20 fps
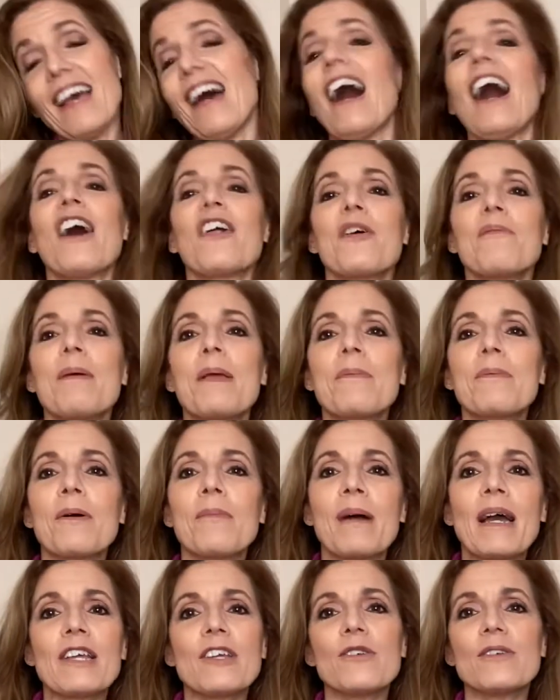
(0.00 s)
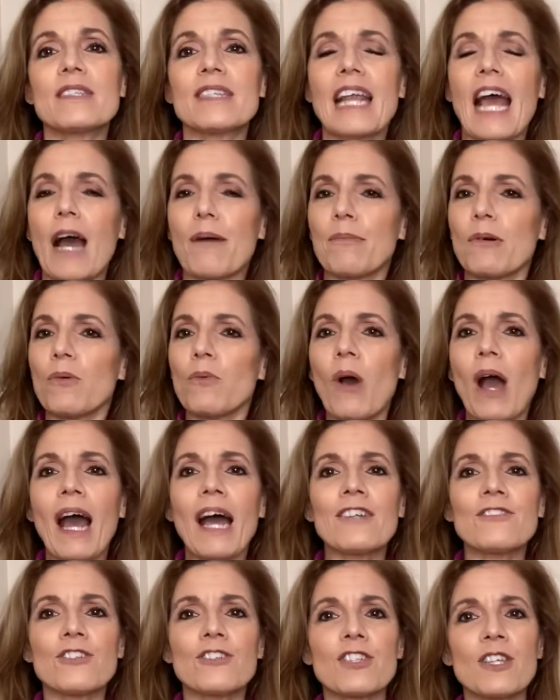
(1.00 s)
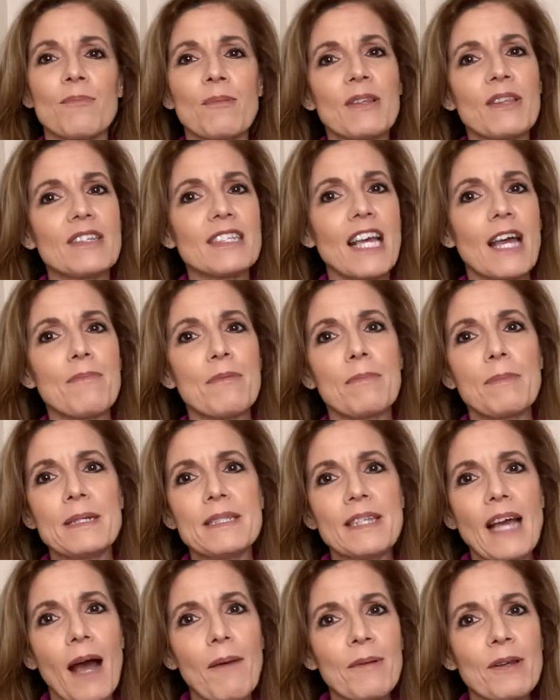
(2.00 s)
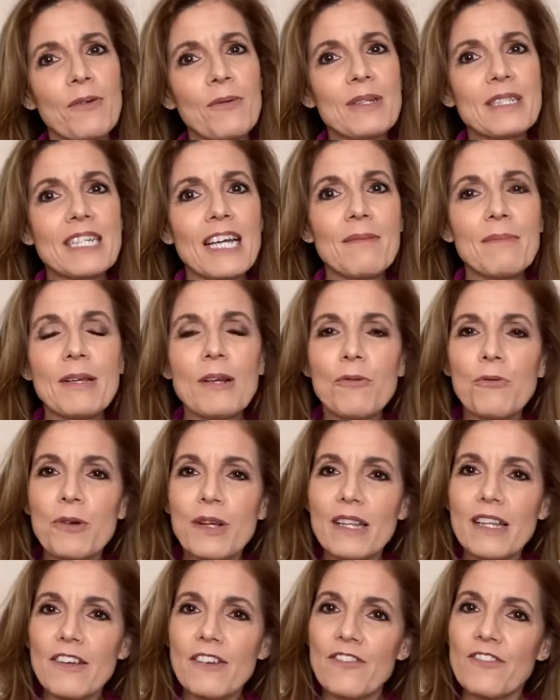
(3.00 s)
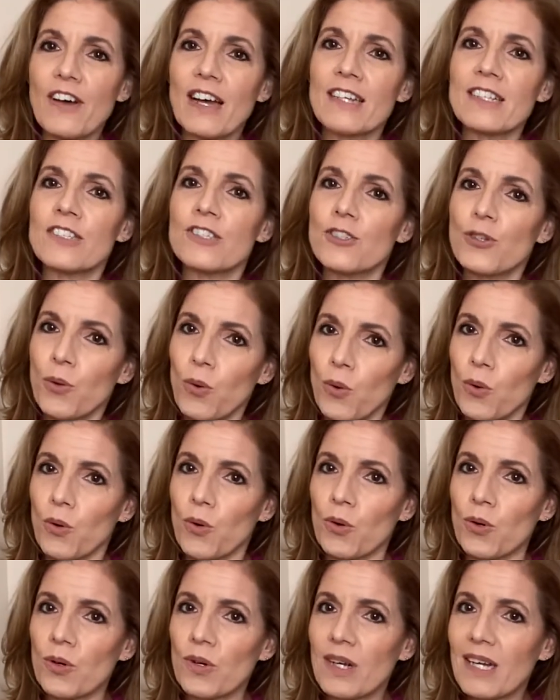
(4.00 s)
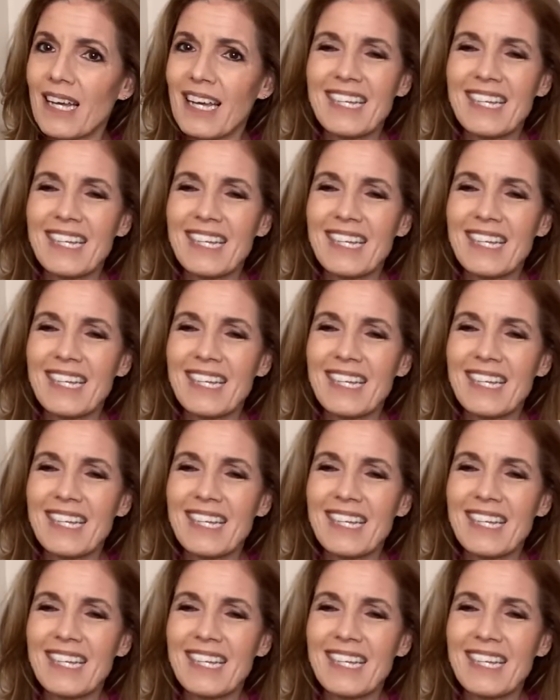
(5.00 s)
Other people might use an Apple Watch or some other type of pedometer, which can be a really fun tool.